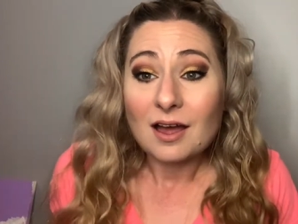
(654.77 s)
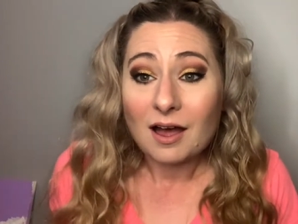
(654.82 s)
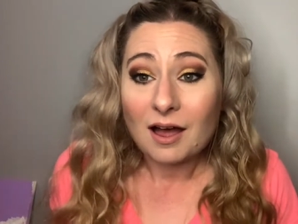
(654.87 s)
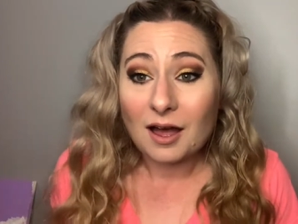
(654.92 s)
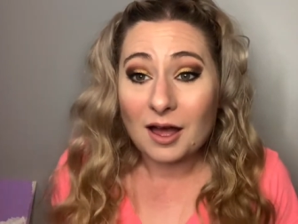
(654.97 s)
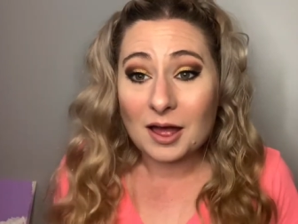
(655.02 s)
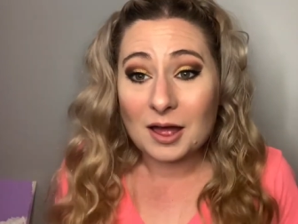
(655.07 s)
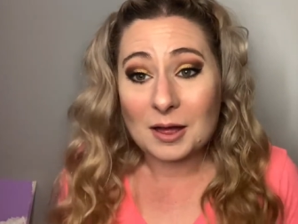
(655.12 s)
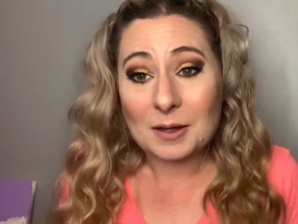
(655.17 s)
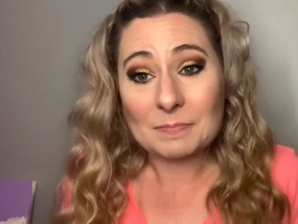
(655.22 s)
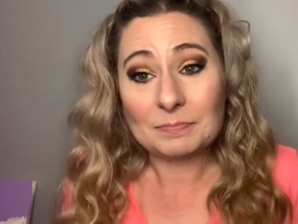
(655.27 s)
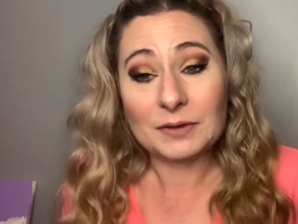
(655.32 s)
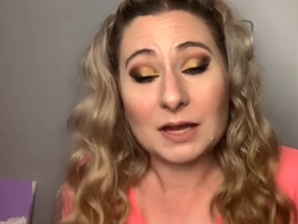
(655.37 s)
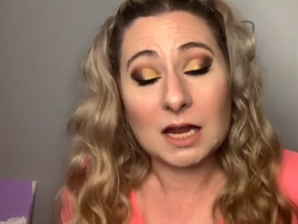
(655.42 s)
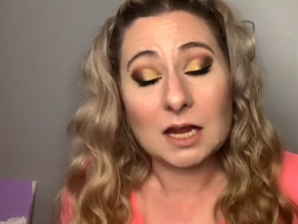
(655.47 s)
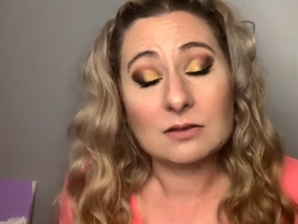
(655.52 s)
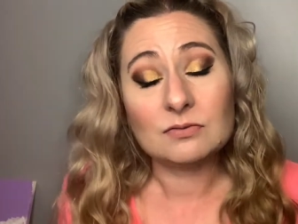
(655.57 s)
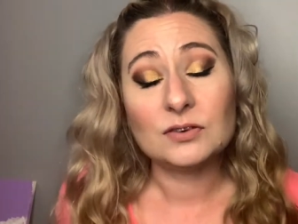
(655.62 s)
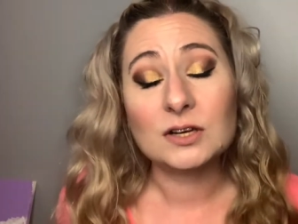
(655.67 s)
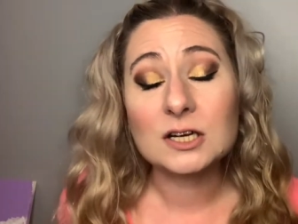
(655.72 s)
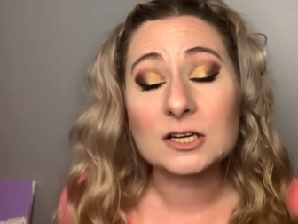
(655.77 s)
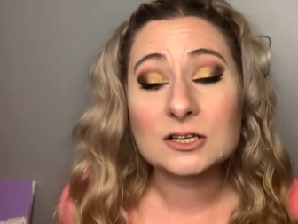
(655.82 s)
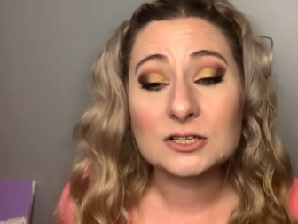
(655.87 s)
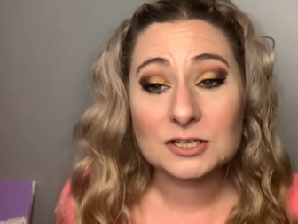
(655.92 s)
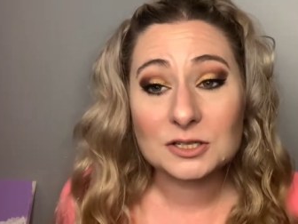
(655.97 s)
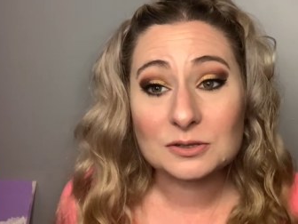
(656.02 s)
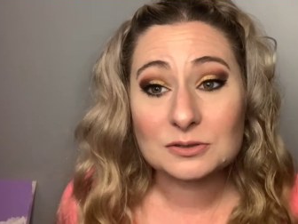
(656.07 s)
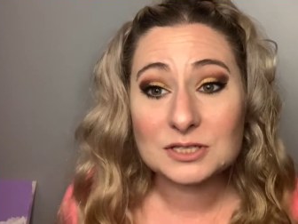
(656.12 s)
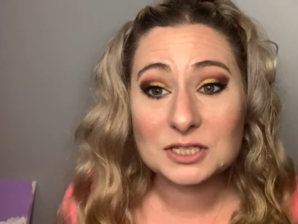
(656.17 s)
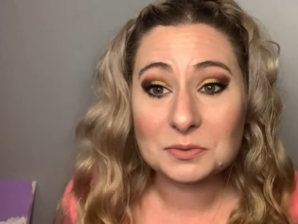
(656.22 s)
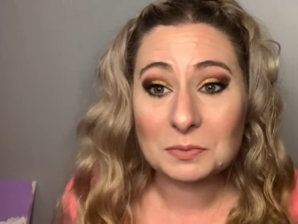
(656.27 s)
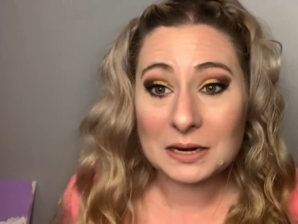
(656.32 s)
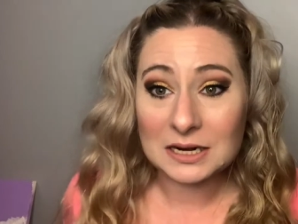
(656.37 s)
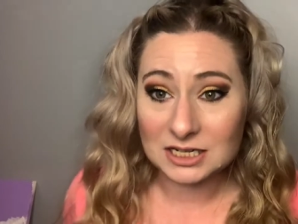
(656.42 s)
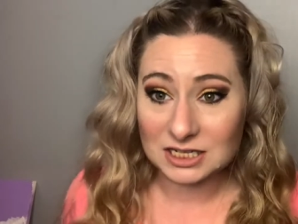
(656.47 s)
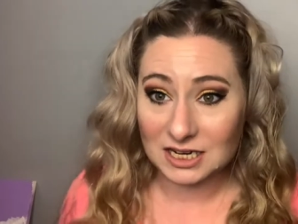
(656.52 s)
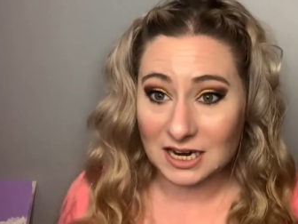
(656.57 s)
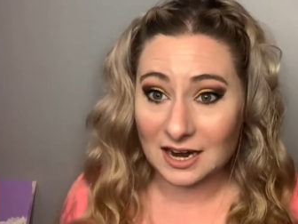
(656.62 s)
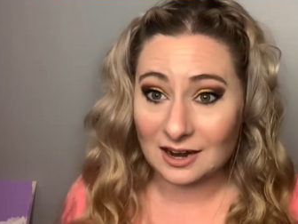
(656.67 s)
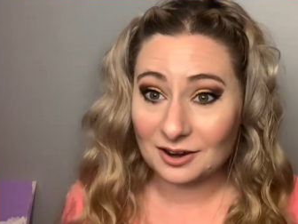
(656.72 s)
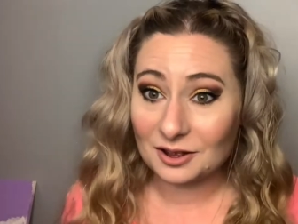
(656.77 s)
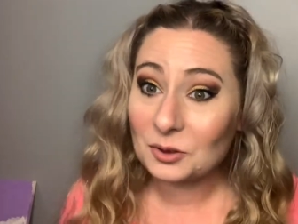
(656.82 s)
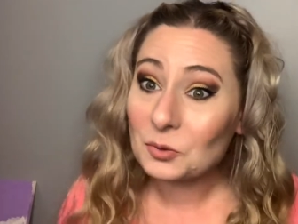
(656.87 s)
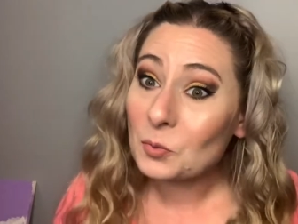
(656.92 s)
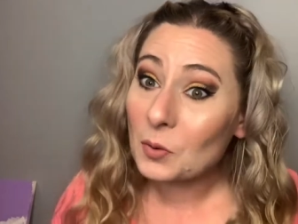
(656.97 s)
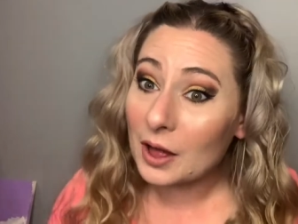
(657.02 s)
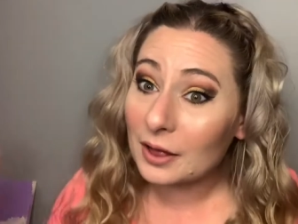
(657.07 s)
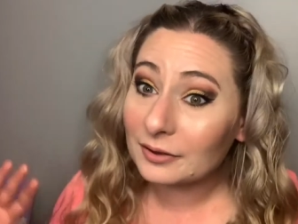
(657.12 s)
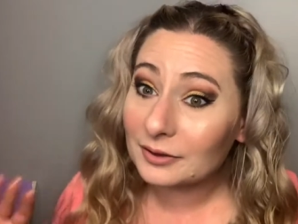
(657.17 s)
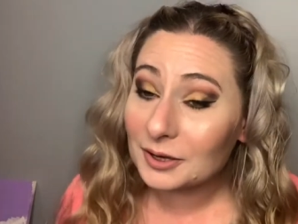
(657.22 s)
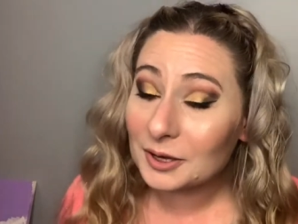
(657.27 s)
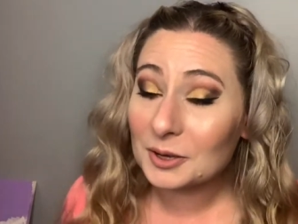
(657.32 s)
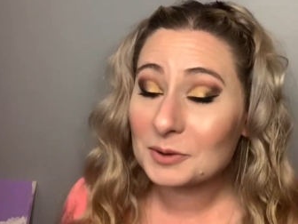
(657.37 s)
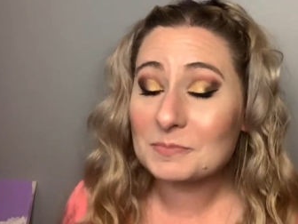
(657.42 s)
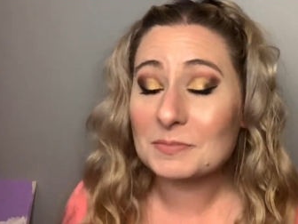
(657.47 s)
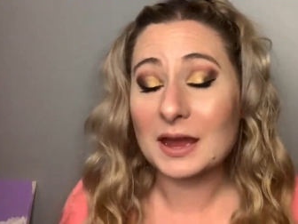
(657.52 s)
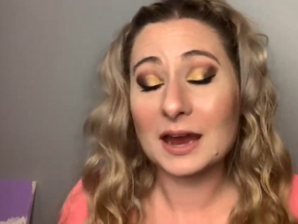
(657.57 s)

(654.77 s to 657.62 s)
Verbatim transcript: Um, if you're new to my channel, welcome.